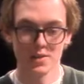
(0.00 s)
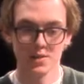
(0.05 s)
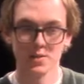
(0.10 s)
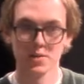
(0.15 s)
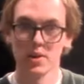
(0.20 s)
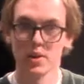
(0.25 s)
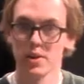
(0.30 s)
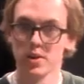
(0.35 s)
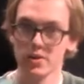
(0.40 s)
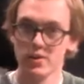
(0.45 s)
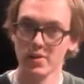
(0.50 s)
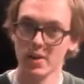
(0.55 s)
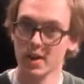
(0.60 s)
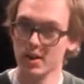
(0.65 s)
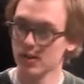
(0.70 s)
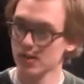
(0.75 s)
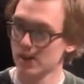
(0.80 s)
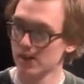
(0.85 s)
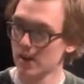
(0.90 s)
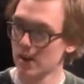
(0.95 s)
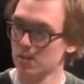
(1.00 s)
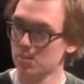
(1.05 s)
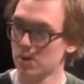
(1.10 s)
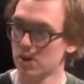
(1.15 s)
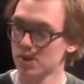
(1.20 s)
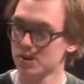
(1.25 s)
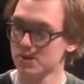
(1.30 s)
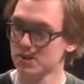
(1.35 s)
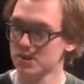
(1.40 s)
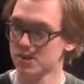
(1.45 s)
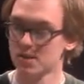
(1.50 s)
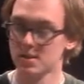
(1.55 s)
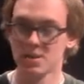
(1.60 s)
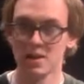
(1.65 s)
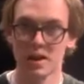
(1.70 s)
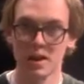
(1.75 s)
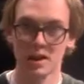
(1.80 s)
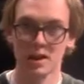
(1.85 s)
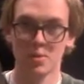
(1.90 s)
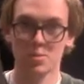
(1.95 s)
is one of those records that I bought to
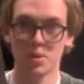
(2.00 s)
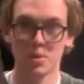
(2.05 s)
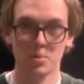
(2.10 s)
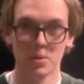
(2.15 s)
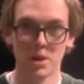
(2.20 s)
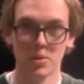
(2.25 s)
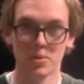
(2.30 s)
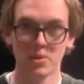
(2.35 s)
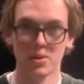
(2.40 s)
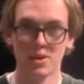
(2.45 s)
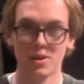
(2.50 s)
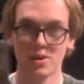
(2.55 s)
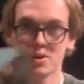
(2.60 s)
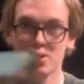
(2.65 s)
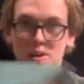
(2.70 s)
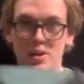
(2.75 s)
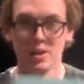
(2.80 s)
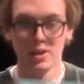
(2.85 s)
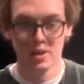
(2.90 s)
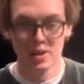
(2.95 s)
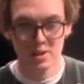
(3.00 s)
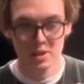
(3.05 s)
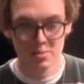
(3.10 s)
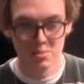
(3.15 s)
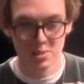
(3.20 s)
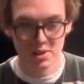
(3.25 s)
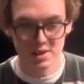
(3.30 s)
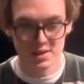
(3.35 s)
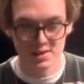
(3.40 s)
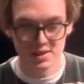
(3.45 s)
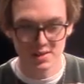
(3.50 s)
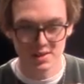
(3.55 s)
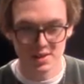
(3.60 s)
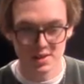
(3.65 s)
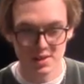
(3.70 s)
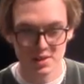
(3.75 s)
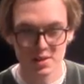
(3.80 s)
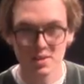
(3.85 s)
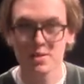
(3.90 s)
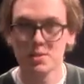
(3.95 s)
hang up on my wall, but
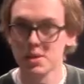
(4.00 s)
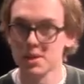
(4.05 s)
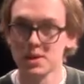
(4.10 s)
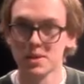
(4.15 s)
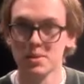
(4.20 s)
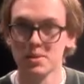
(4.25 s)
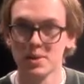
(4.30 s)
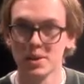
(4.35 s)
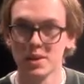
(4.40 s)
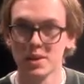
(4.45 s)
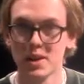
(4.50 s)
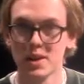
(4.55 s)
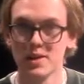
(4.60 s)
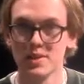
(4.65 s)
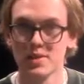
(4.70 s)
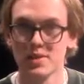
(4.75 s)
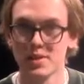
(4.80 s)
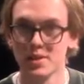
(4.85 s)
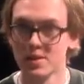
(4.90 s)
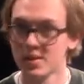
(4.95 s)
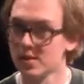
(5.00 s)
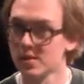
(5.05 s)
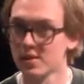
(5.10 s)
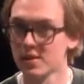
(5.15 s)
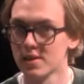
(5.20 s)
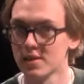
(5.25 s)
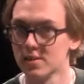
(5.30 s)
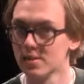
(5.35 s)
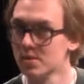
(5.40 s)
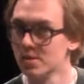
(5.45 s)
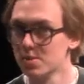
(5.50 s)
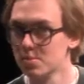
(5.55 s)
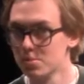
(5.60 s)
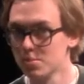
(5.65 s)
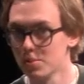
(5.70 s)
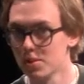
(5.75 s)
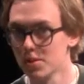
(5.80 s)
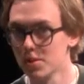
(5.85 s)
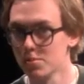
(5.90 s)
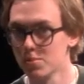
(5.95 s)
quickly realized that listening to them
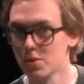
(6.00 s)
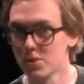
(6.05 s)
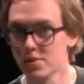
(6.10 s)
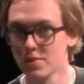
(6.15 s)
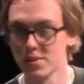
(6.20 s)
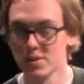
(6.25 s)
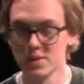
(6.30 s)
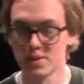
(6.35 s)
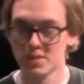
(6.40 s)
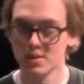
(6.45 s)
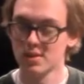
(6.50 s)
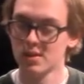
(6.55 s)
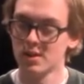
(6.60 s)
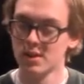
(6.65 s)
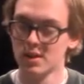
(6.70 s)
was more fun.